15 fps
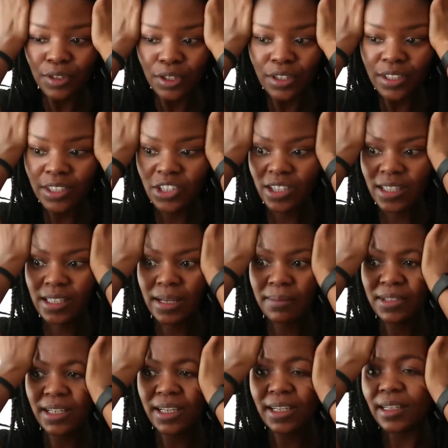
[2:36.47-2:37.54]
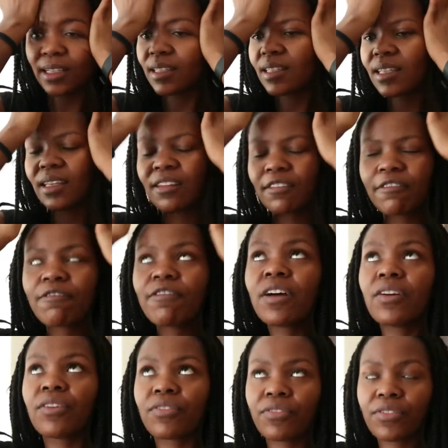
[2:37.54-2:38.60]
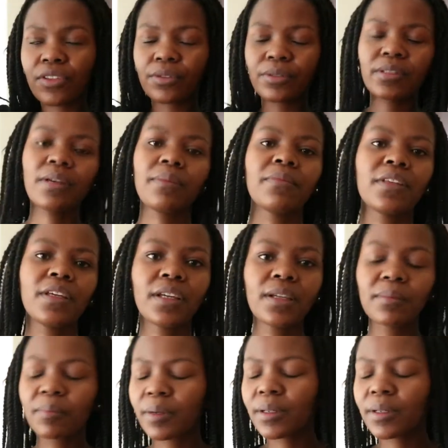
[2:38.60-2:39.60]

You could have just slept in and said the 5th or something.